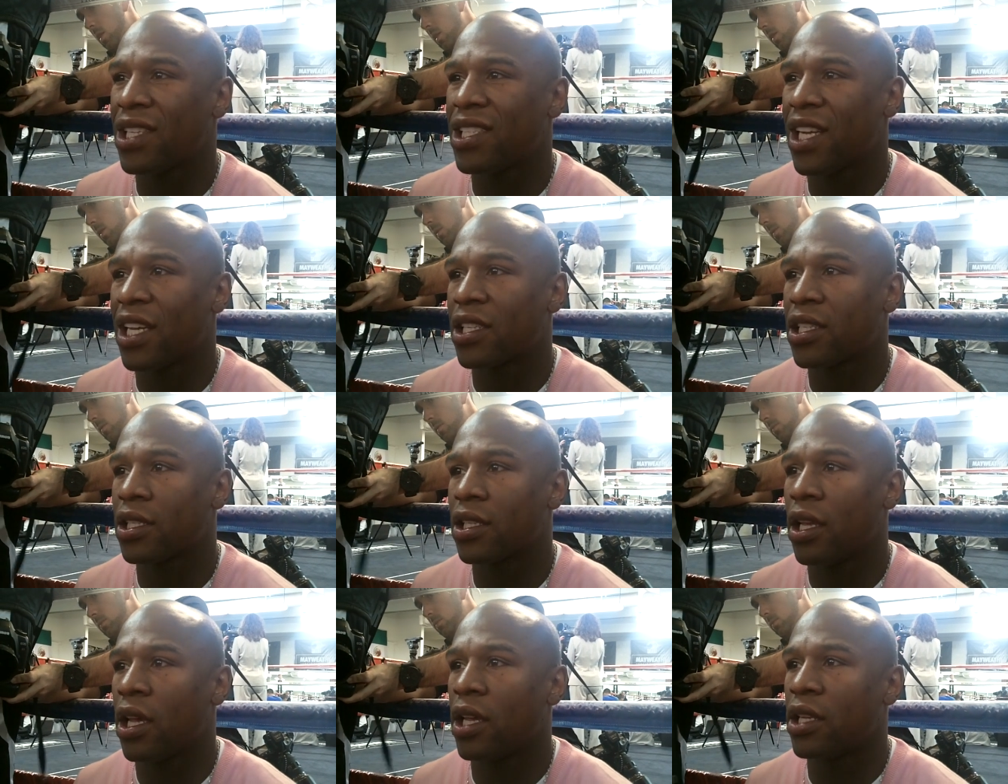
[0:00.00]
It's
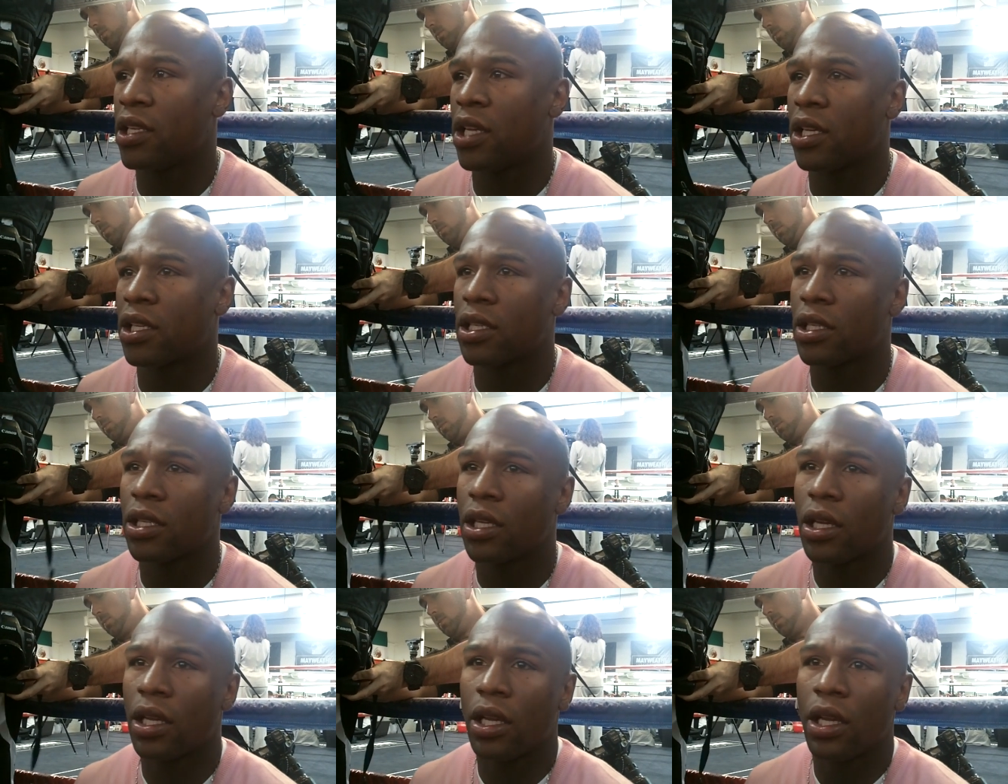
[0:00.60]
just
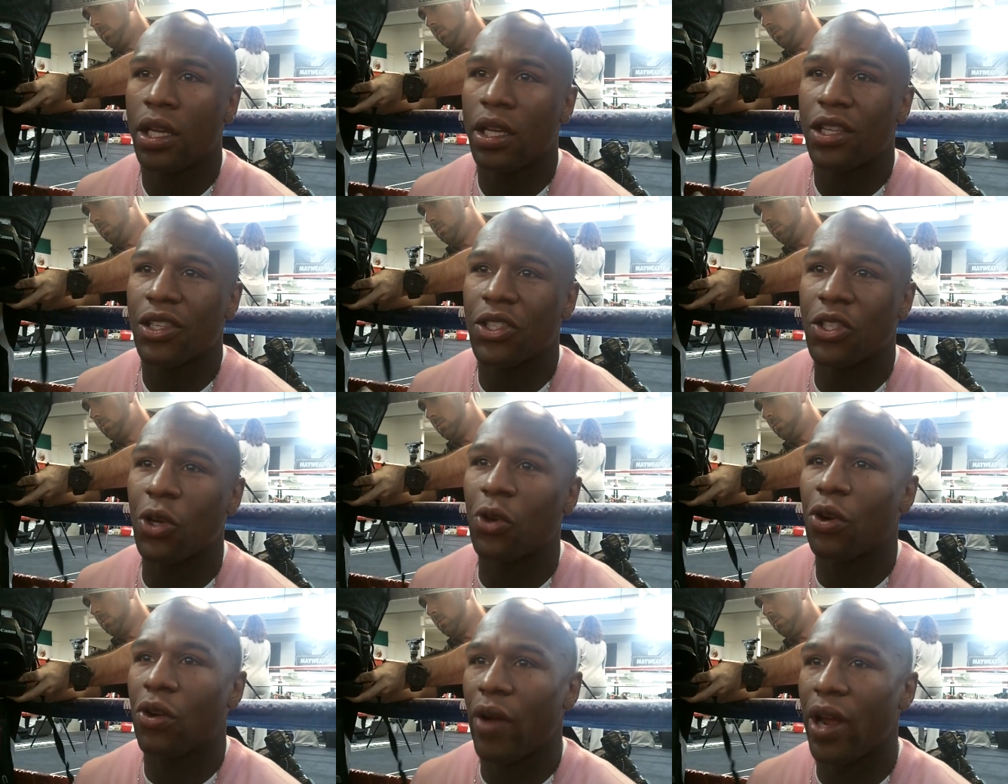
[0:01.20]

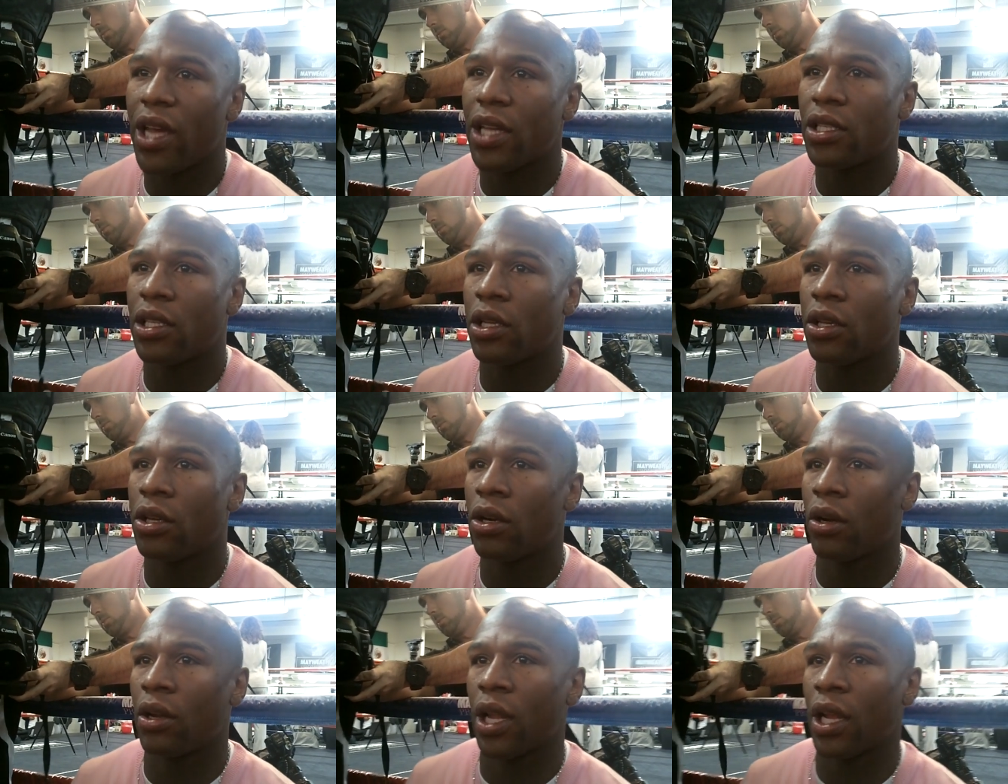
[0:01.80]
so crazy,
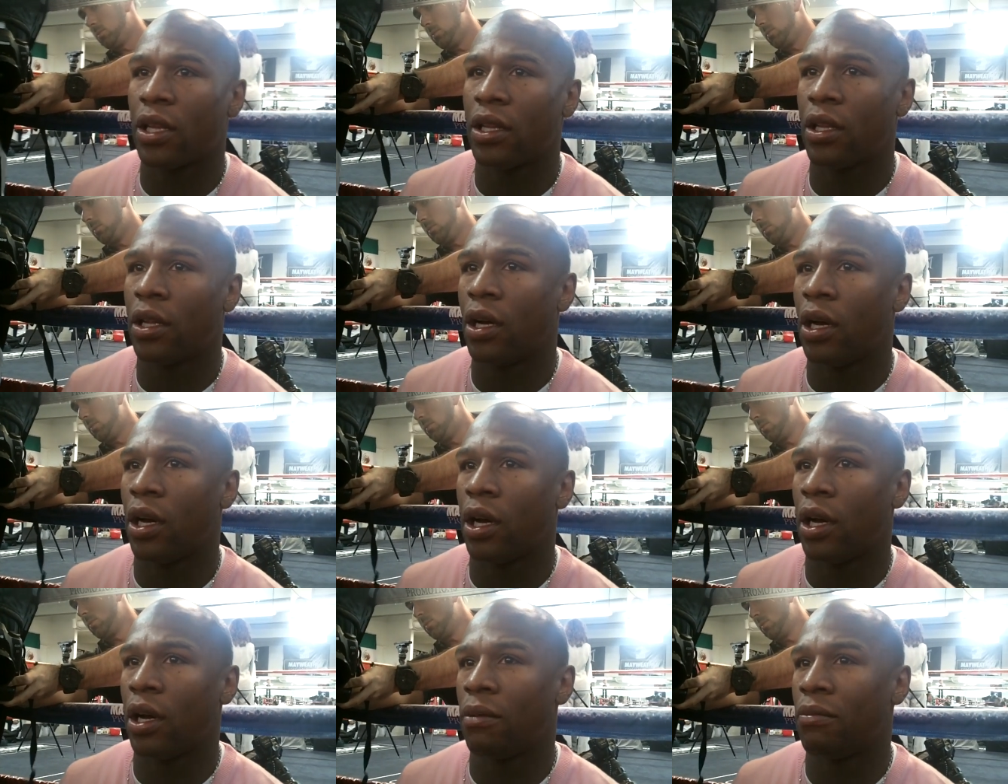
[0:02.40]
that
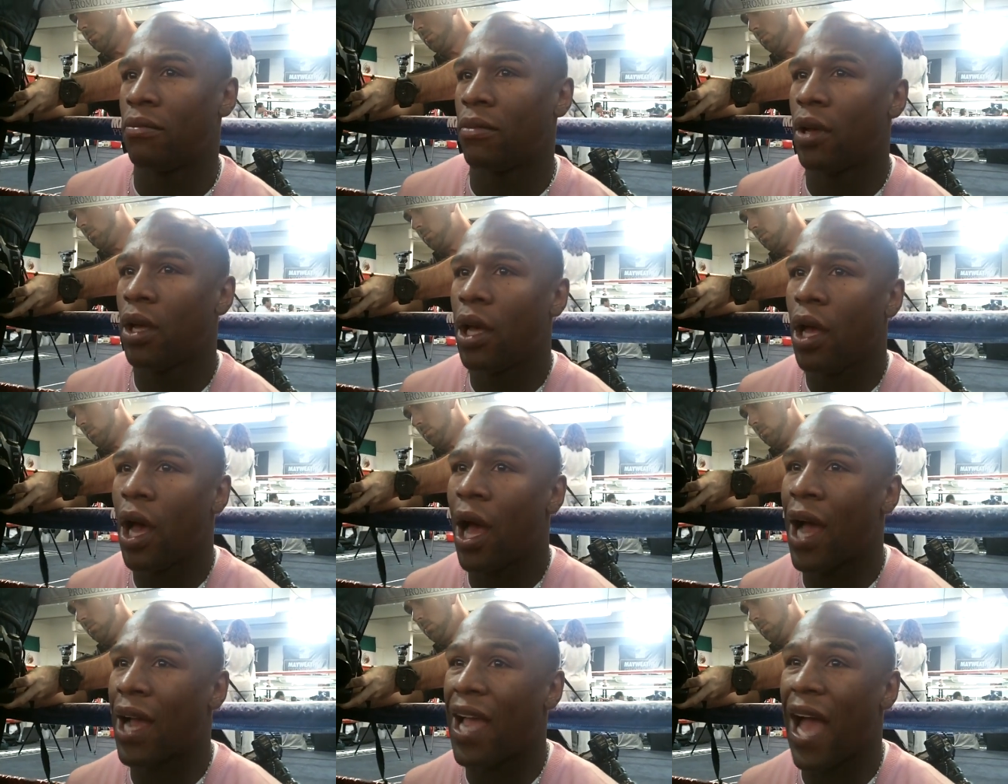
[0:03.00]
a
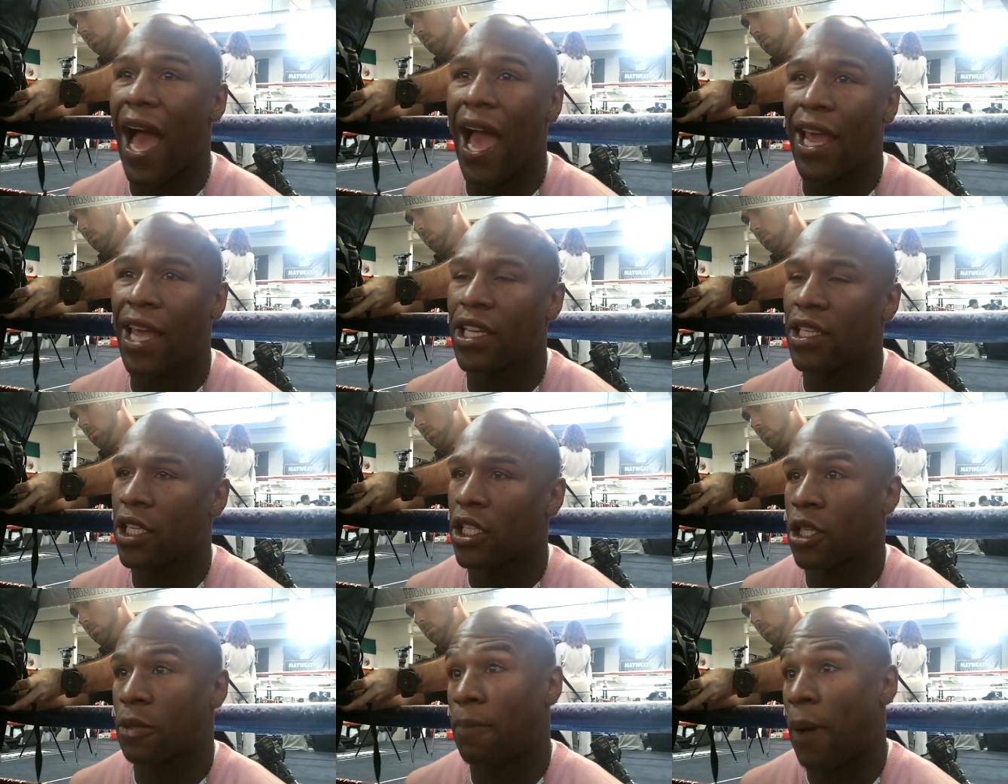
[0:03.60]
guy
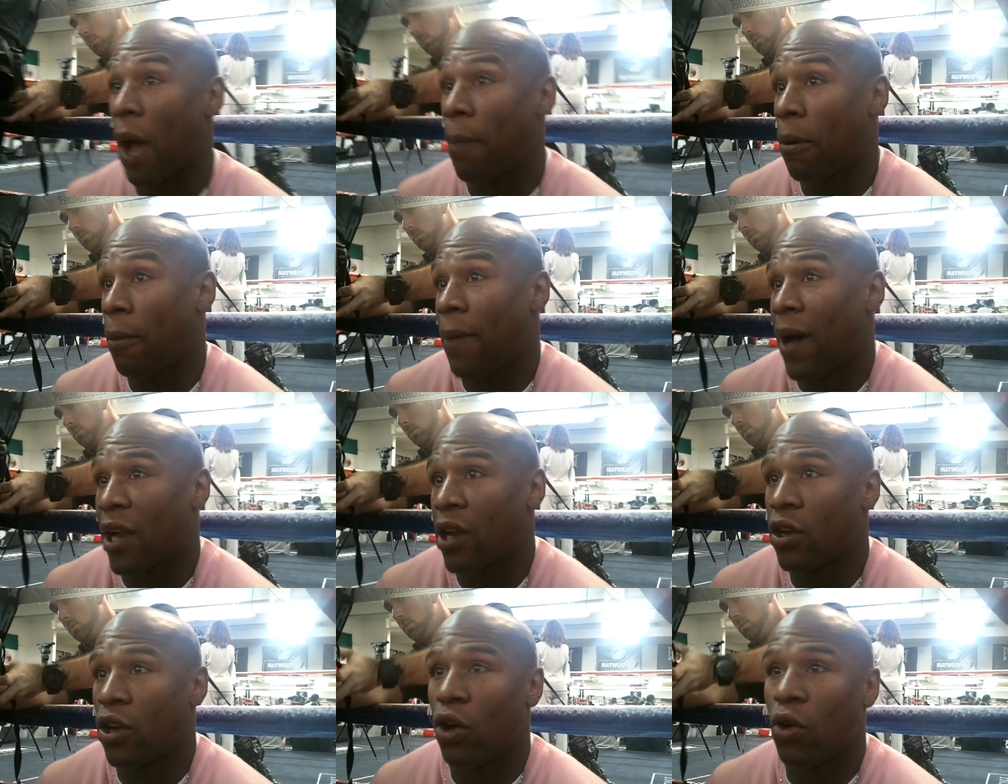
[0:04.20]
can just pop up
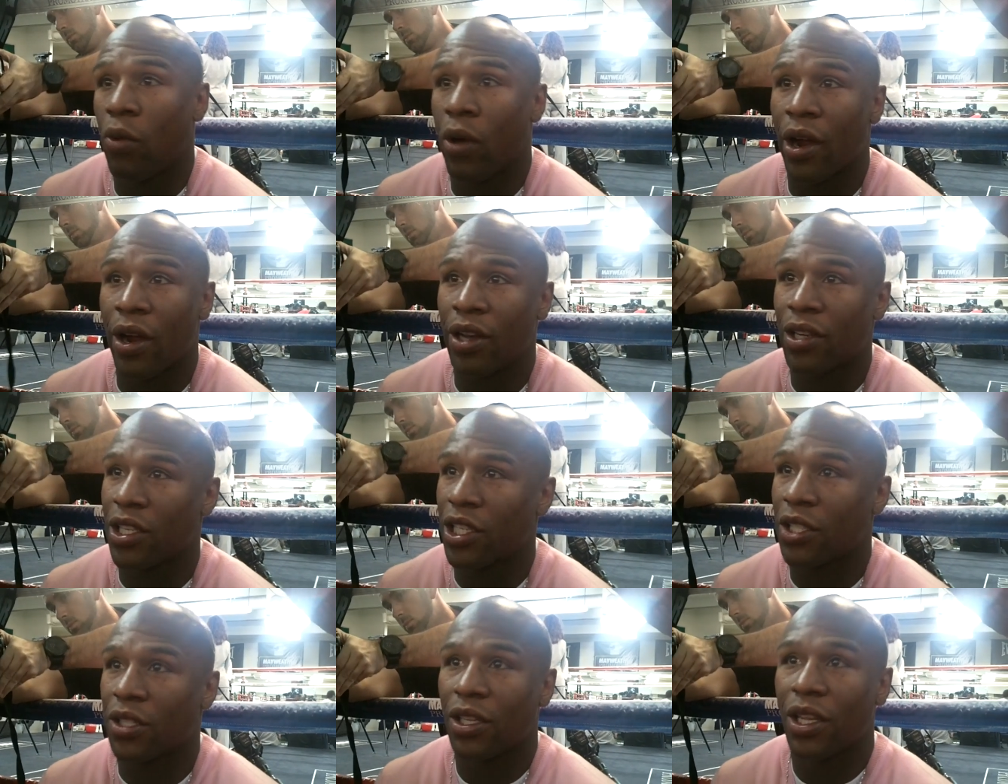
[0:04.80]
out of nowhere
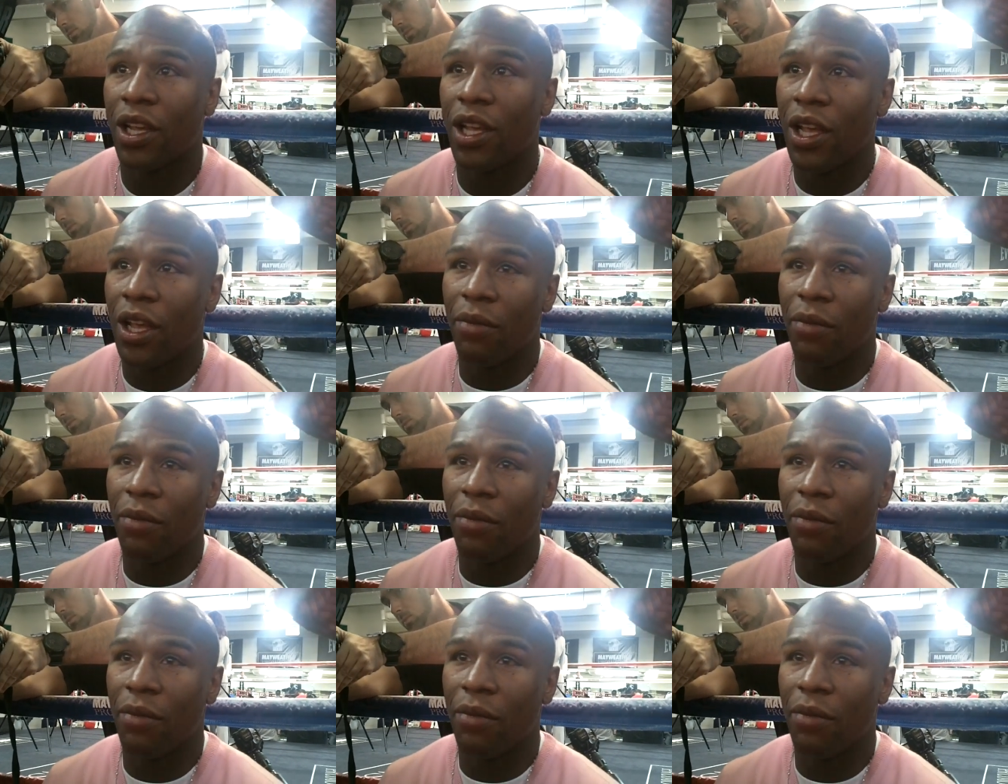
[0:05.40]
and just